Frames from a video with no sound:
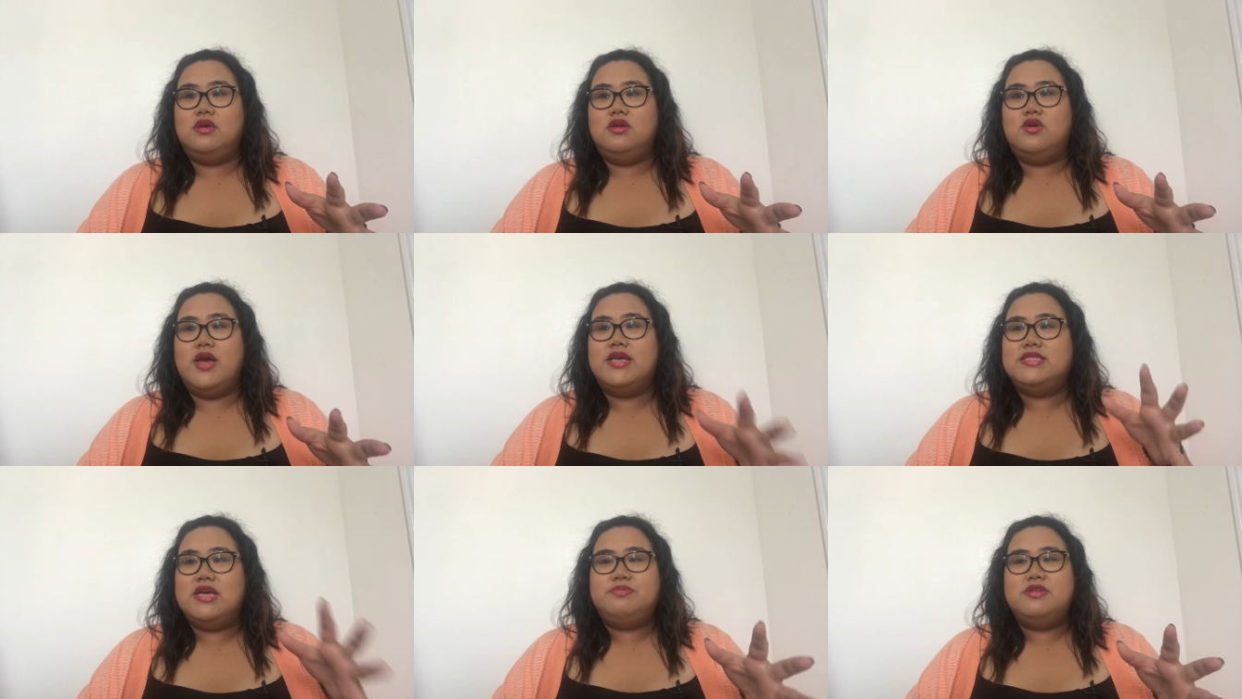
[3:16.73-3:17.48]
you know,
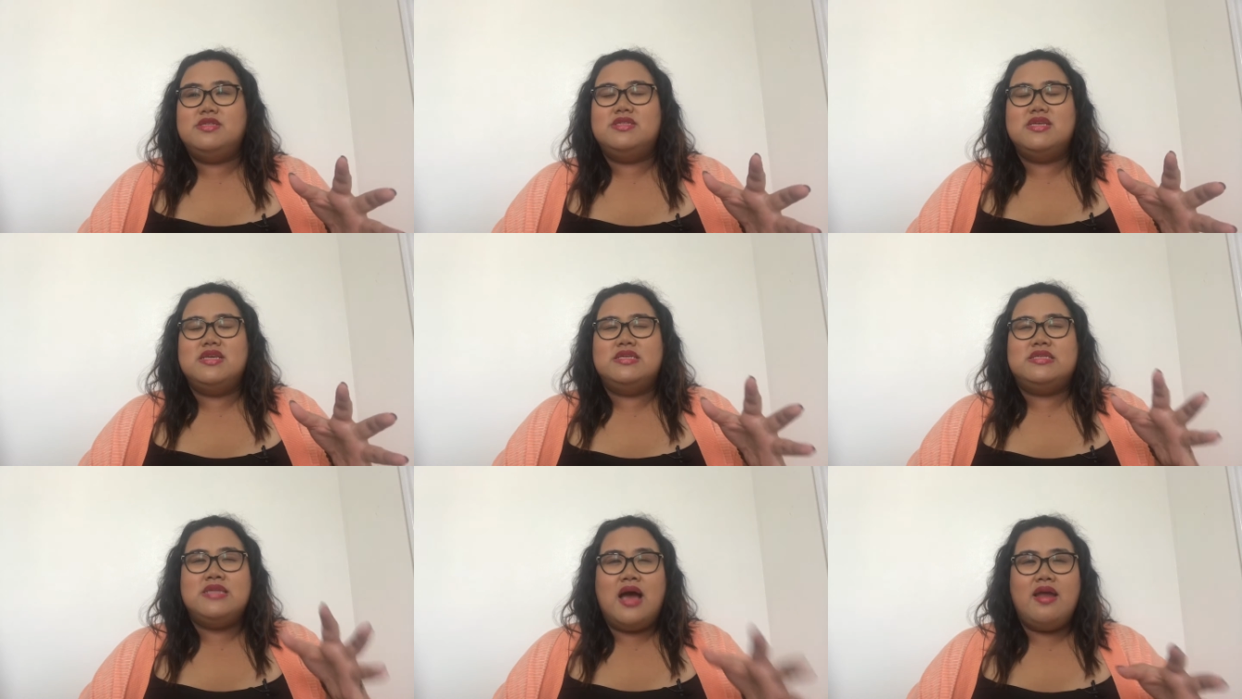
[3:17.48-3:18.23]
acceptance
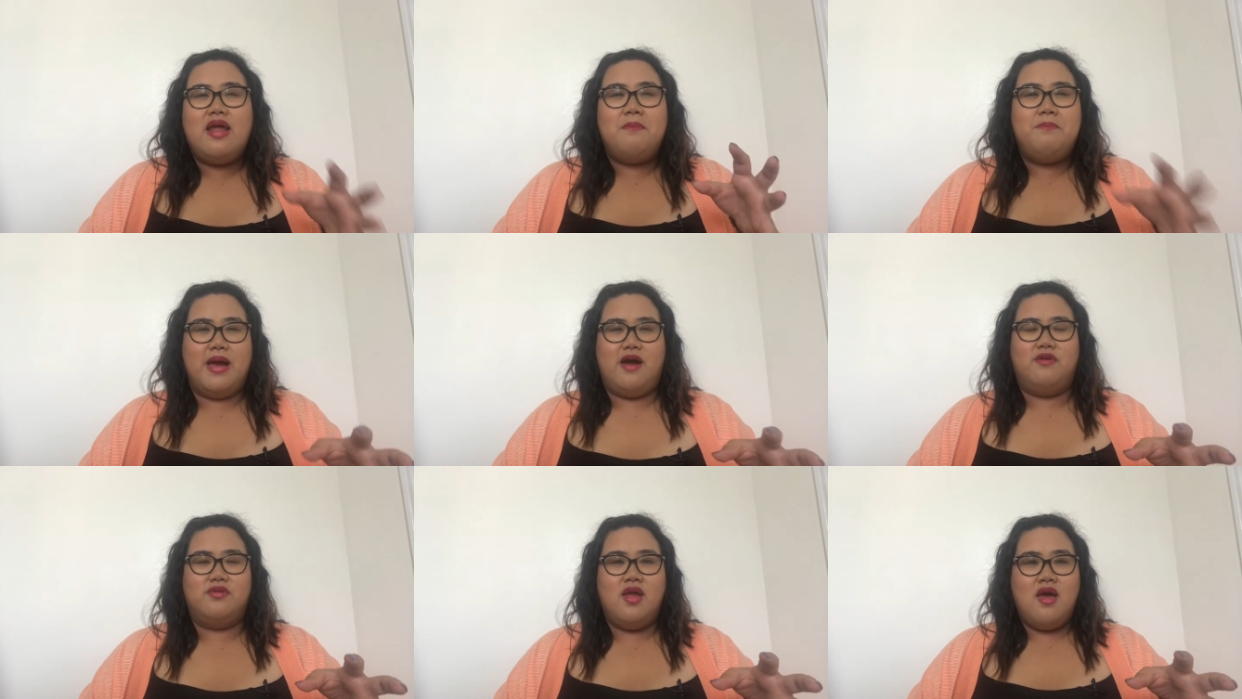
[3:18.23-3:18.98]
is not
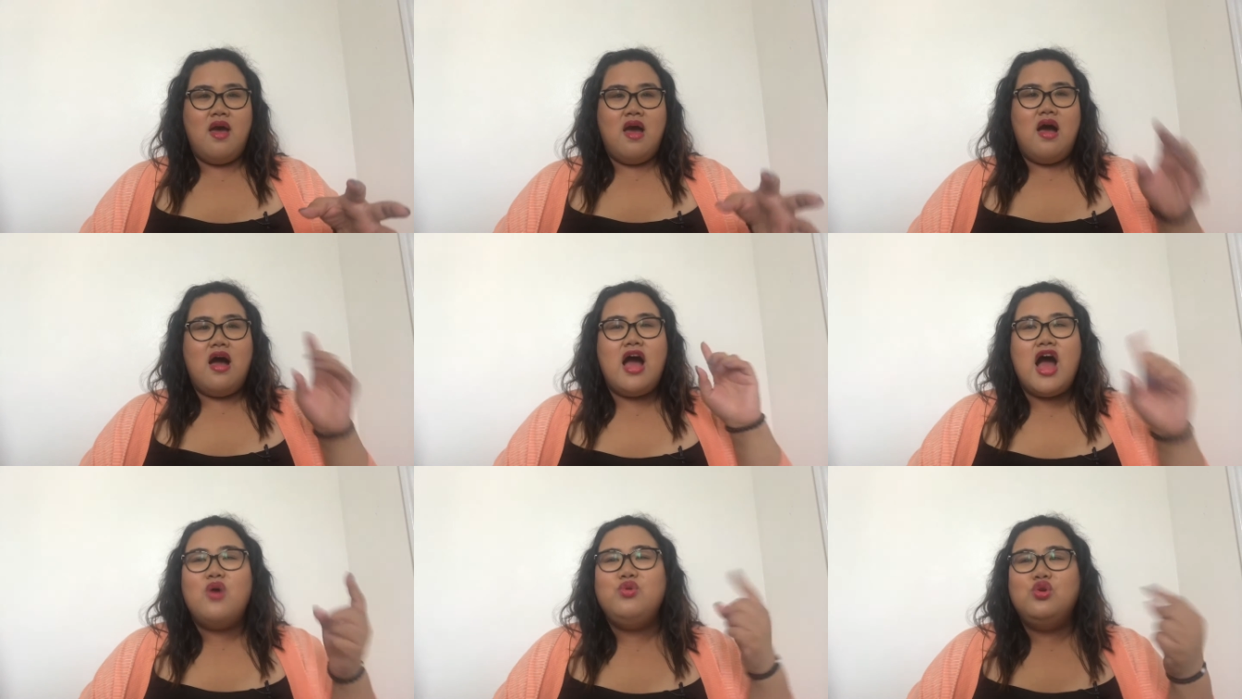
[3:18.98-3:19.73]
about
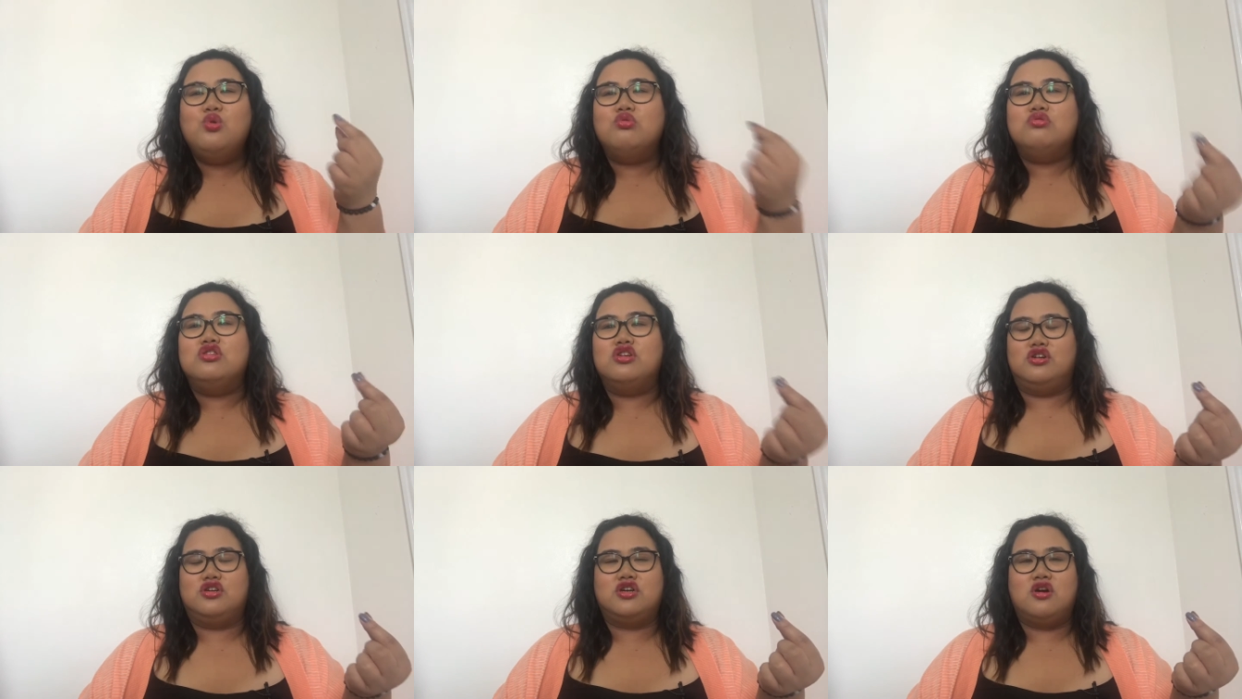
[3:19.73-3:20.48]
how you
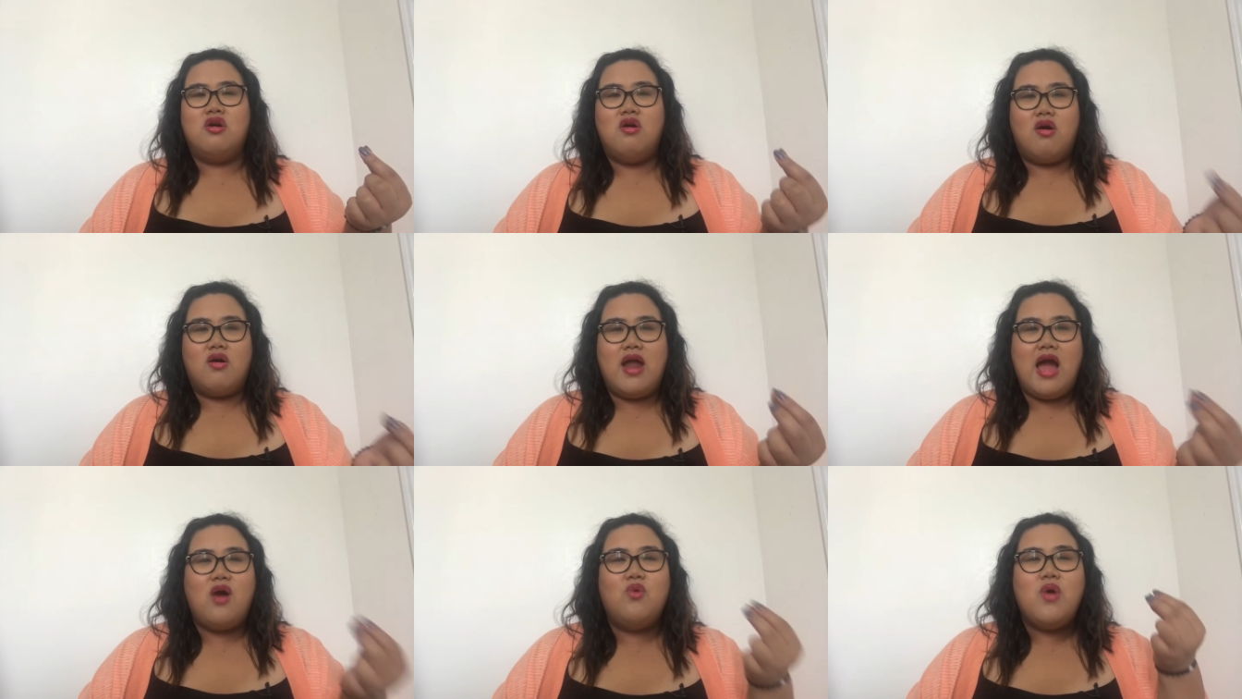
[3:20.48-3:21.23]
look or
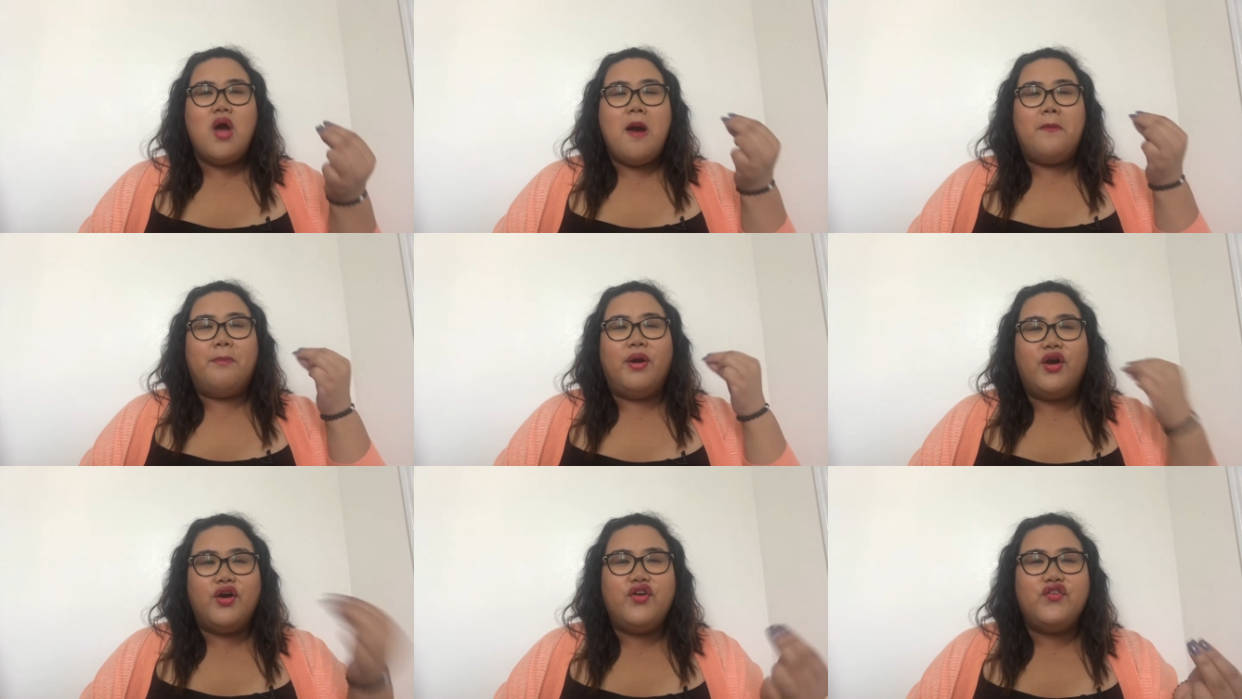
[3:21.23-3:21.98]
how
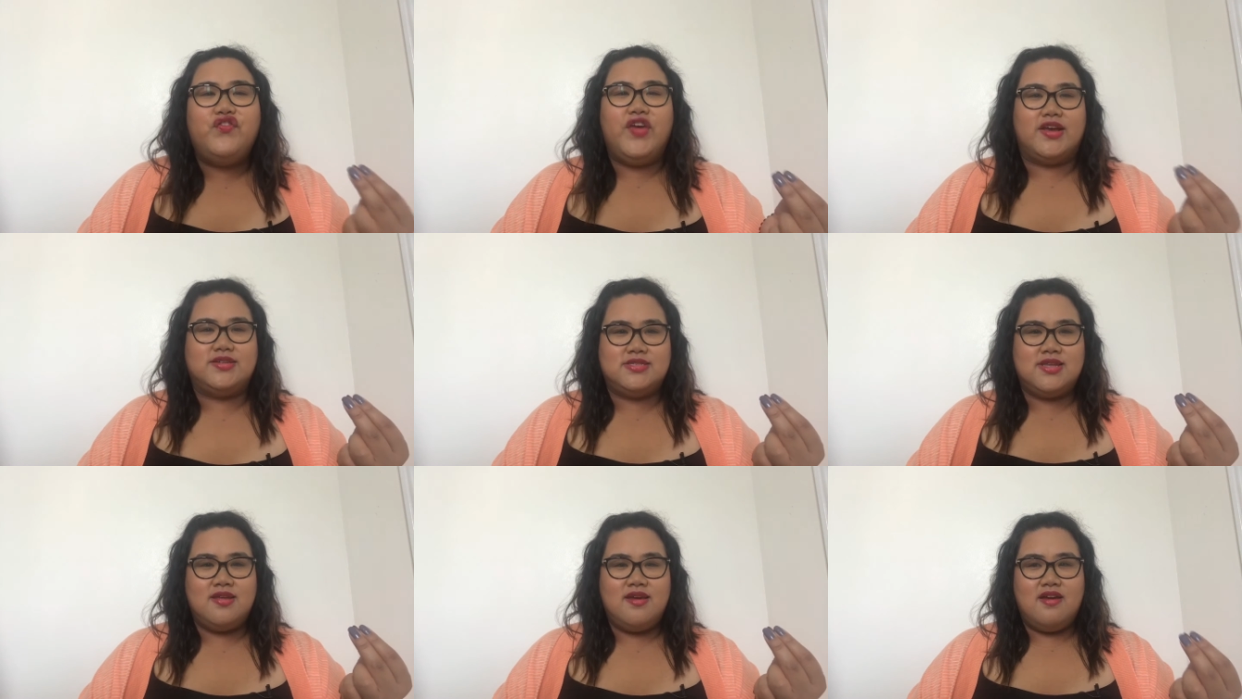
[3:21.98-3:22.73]

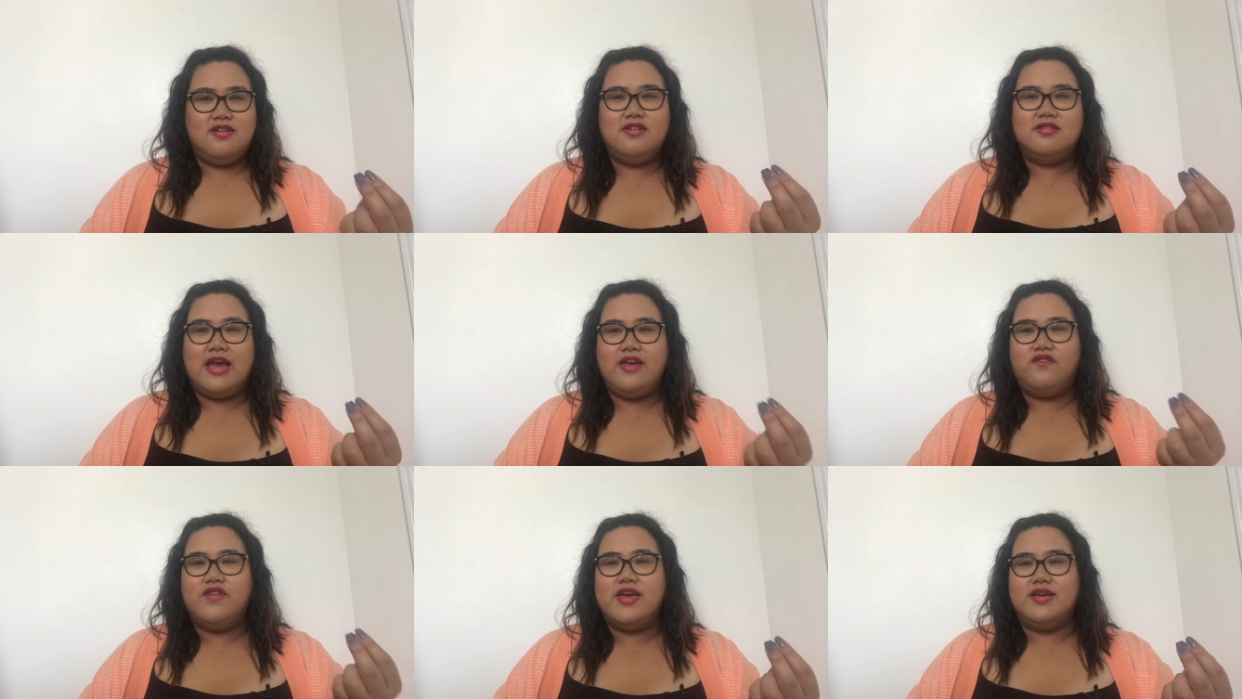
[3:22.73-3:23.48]
perfect your
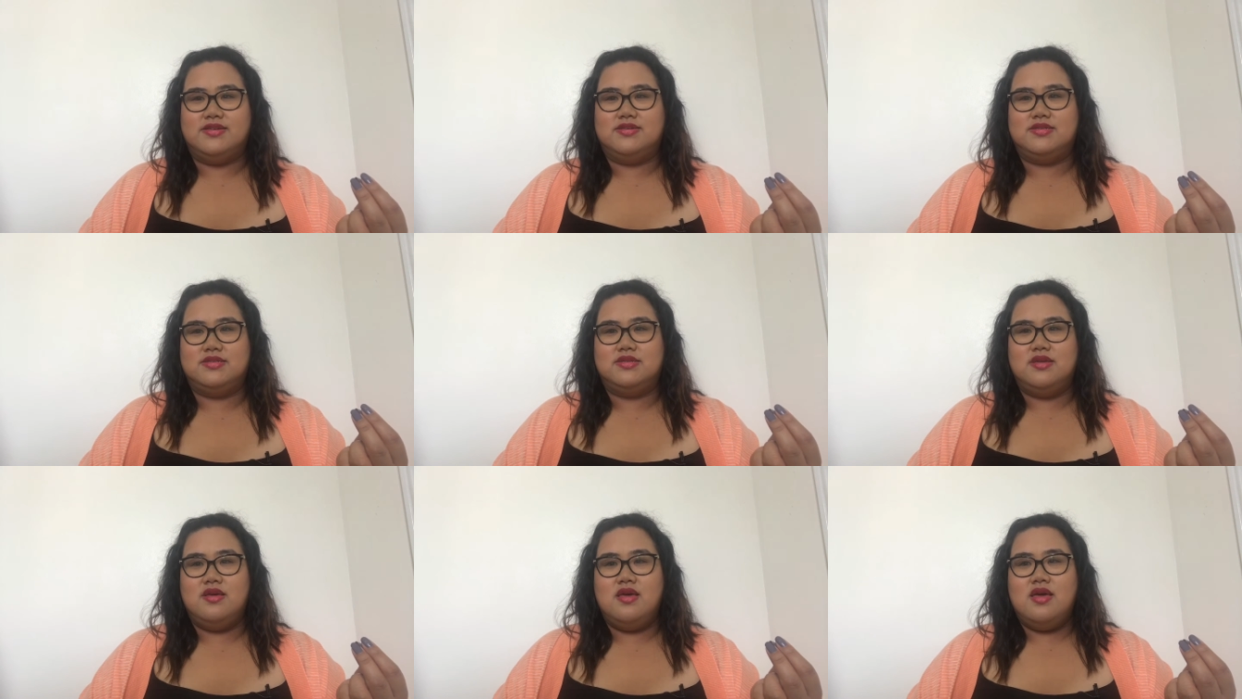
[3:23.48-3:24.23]
life is.